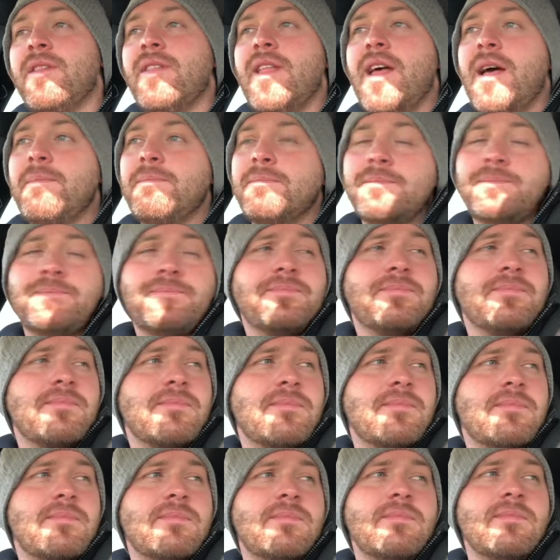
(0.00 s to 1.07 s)
there.
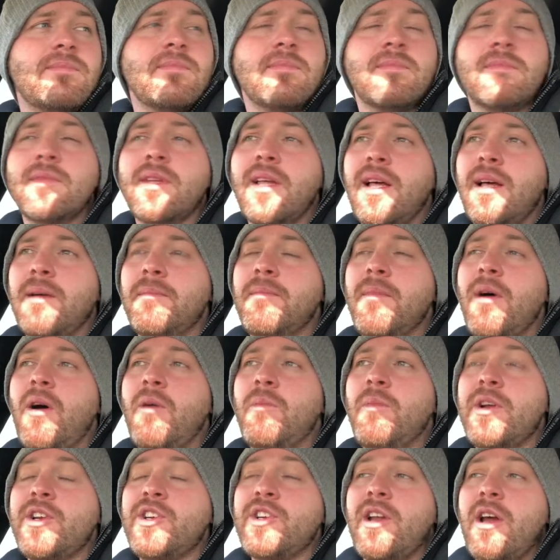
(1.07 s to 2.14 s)
On
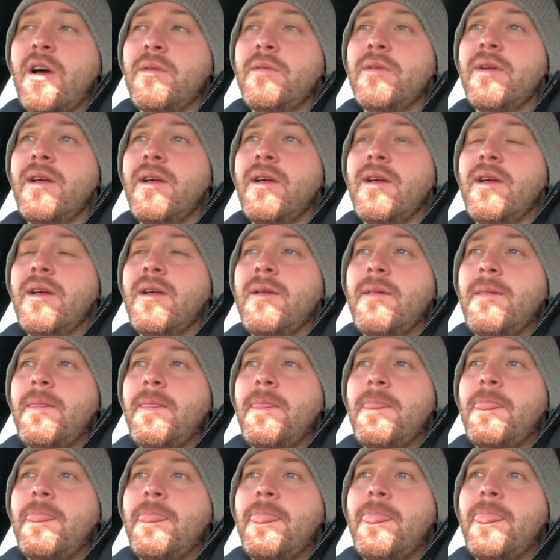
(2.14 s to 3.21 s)
which note,
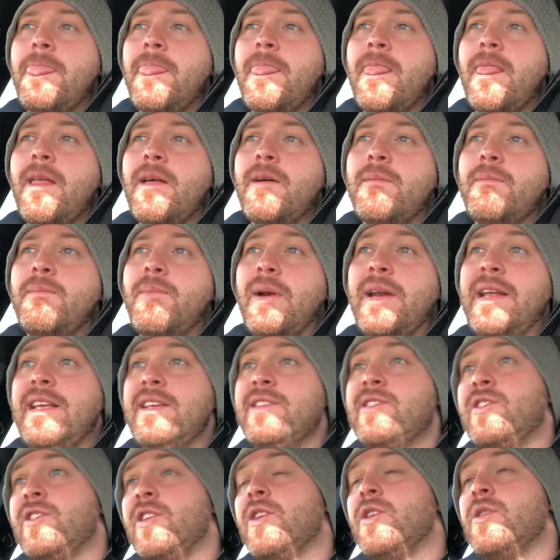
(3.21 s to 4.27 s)
please
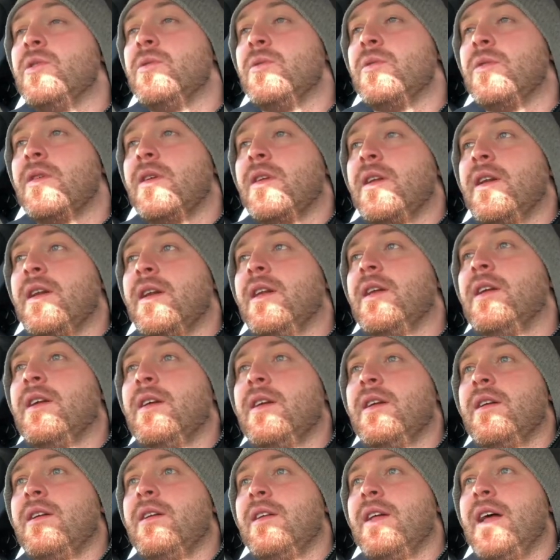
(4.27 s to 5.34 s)
do
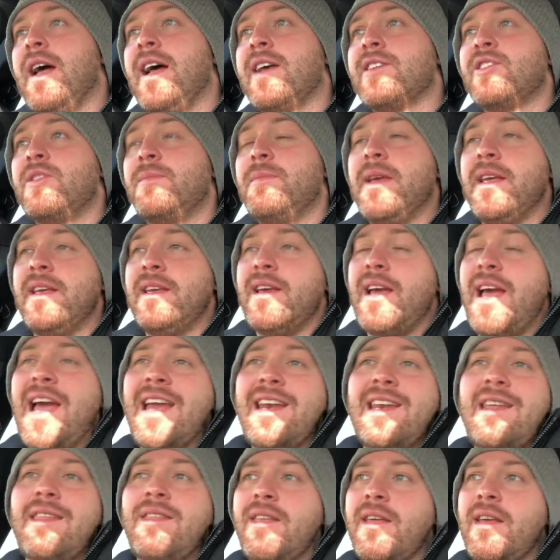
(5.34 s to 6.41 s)
ask me
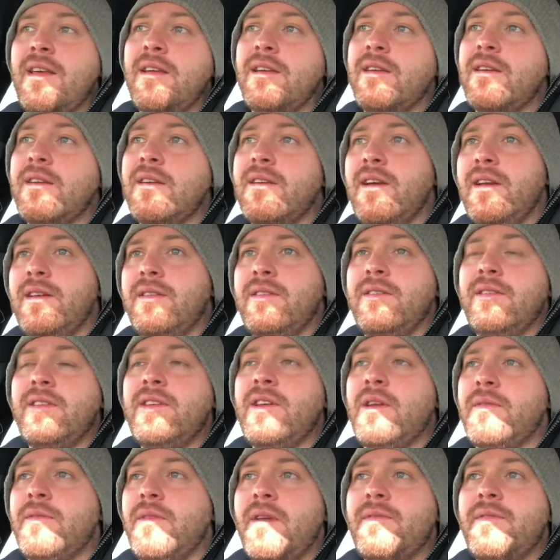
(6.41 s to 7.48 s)
anything. And
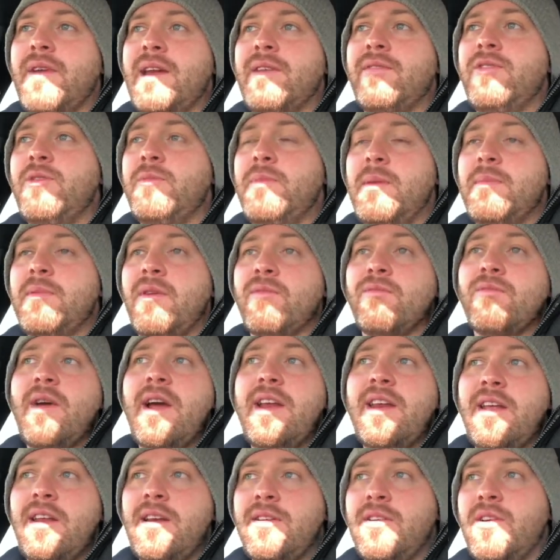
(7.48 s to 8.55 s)
I've had a few people on
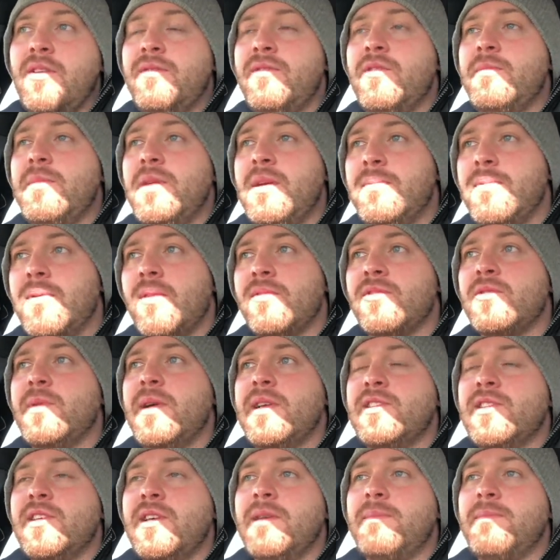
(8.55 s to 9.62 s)
Reddit, a good few people on
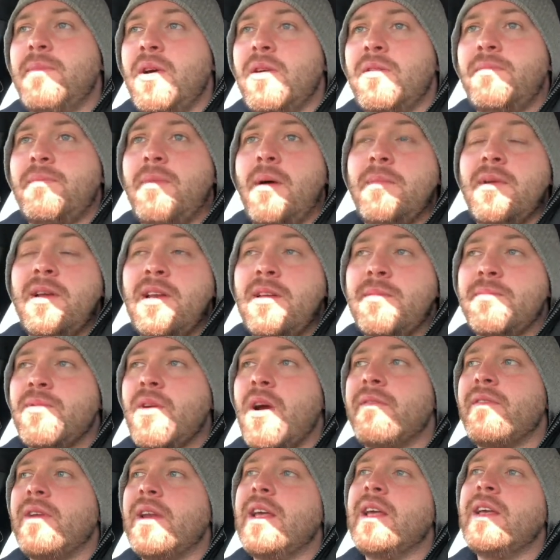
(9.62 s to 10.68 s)
Twitter, both publicly and
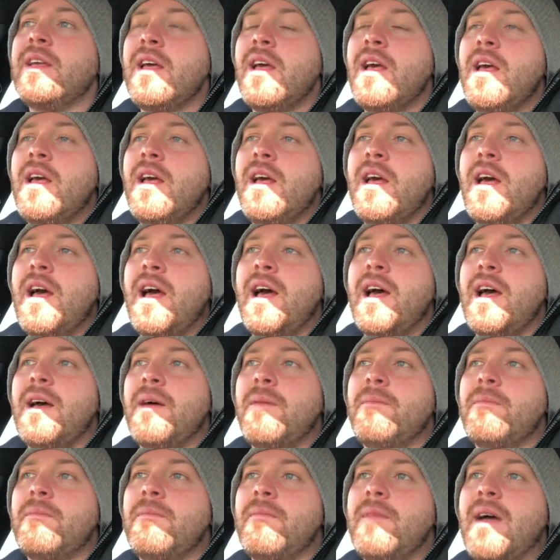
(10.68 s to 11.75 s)
privately,
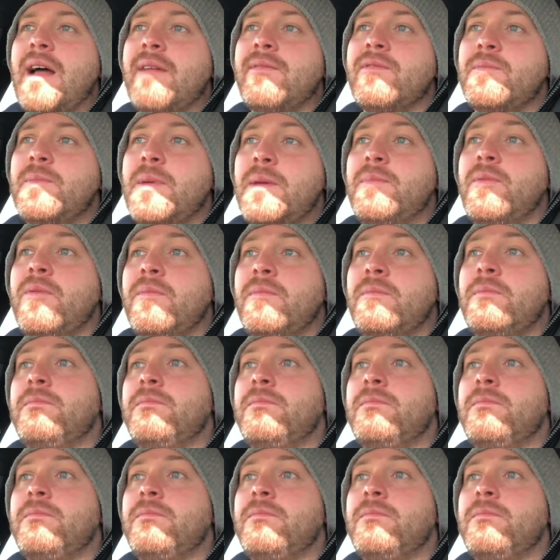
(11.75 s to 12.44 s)
and people